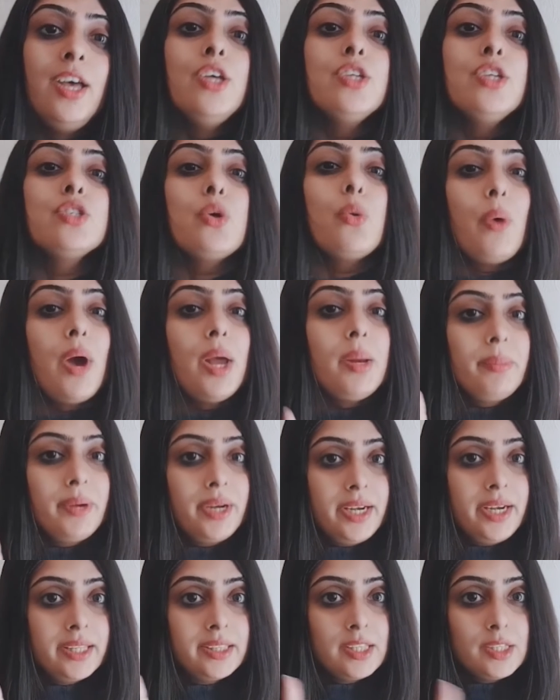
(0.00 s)
So while
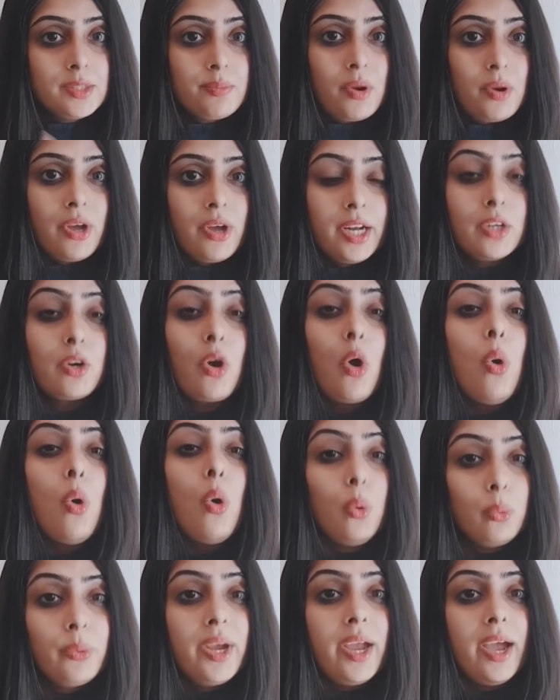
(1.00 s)
building this product,
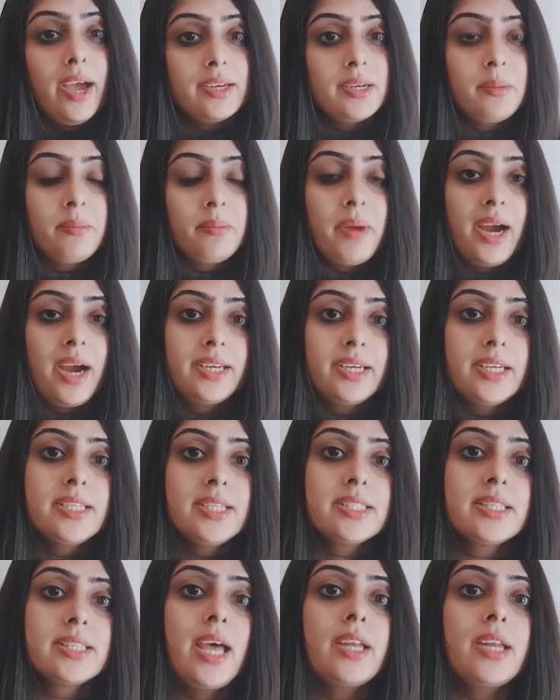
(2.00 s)
all we had in mind
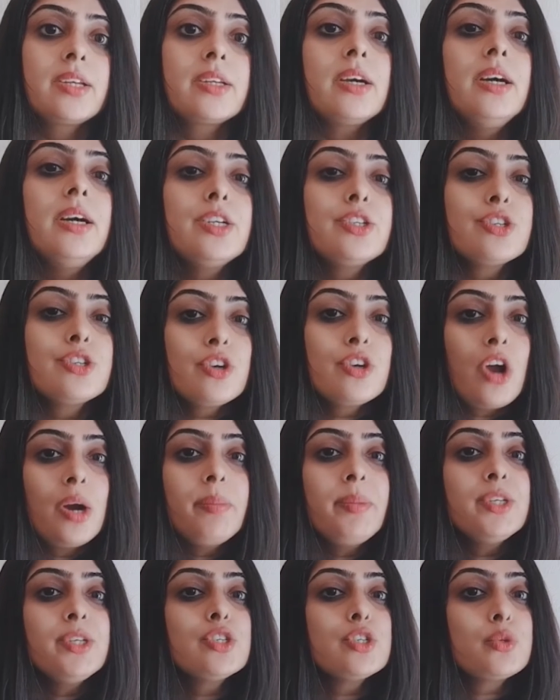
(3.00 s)
is that it should not
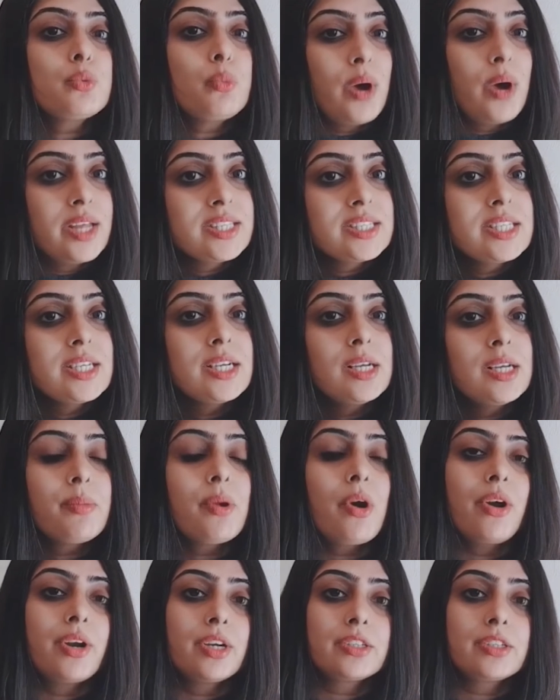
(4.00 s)
be just one single
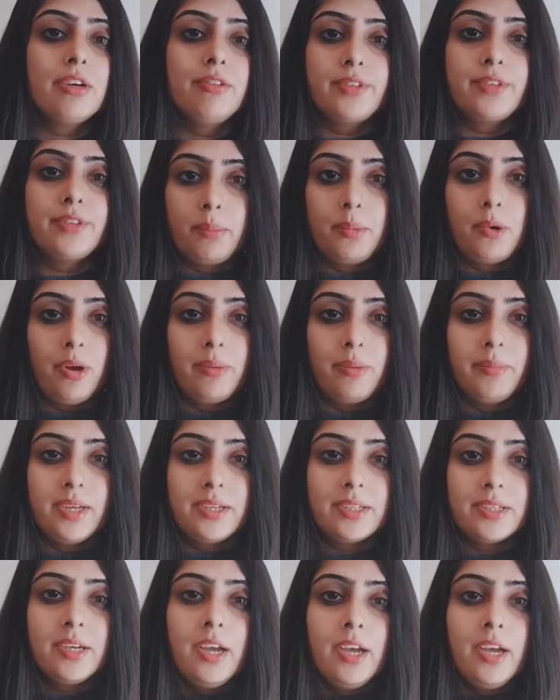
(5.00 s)
product of deployment,